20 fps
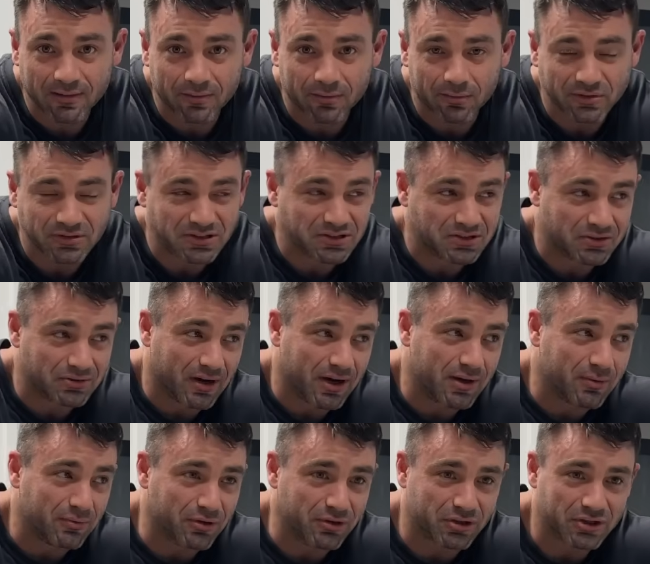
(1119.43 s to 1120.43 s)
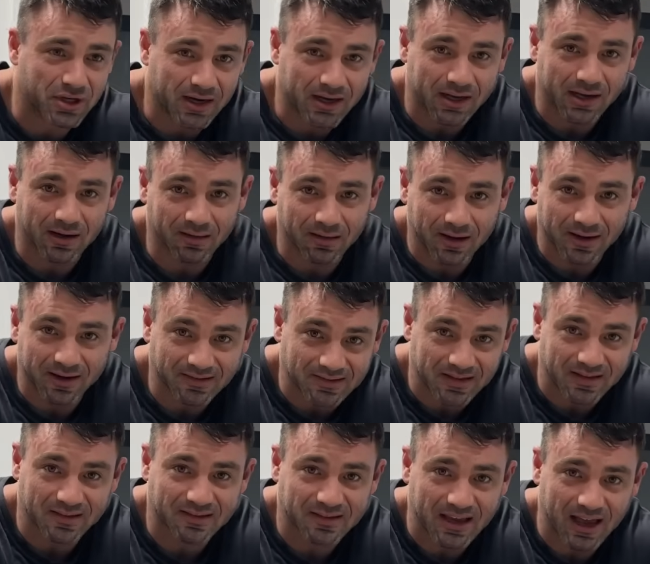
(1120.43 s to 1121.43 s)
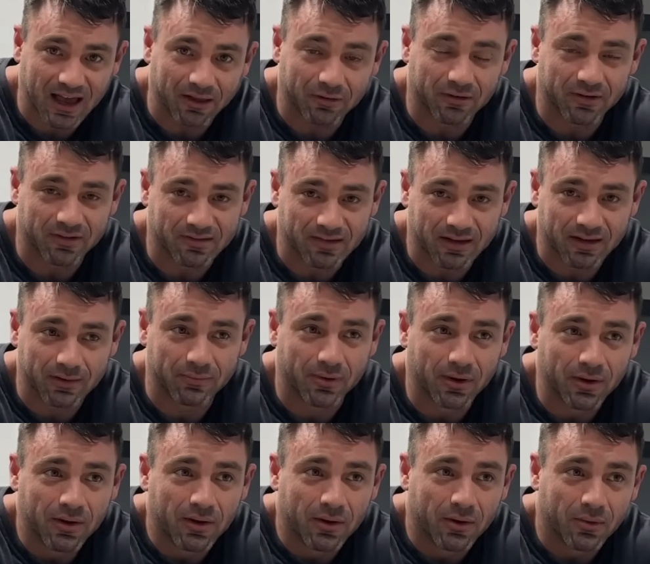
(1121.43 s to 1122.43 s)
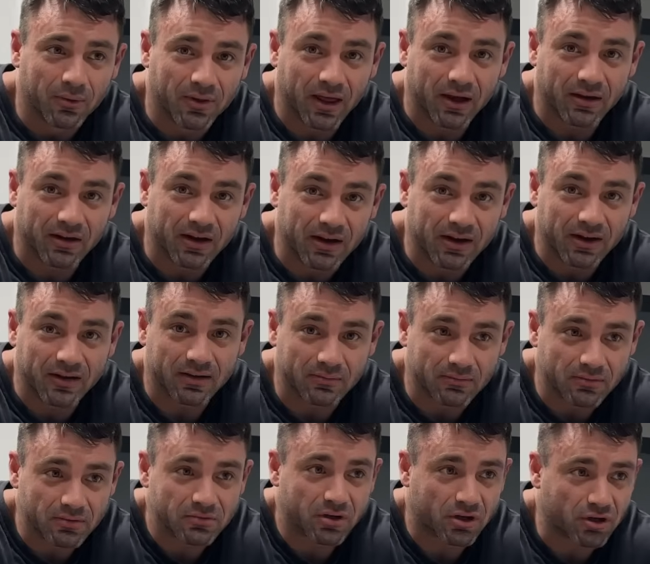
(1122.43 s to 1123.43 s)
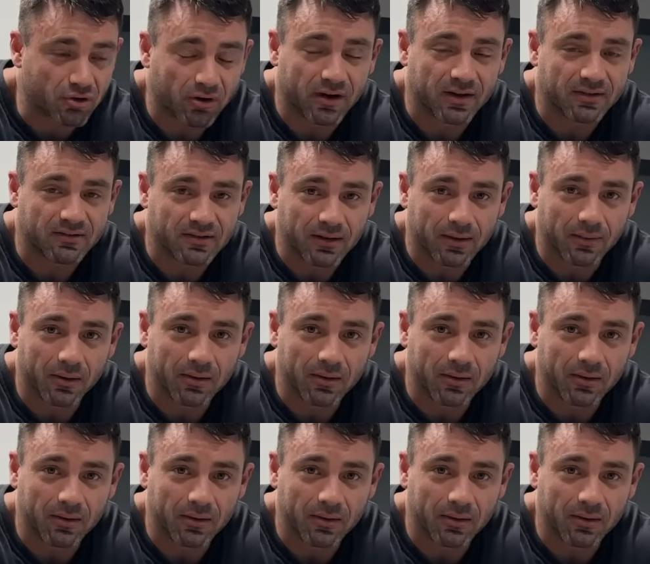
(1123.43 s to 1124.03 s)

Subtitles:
which is great when you're trying to get a lot of dense calories in without eating crazy,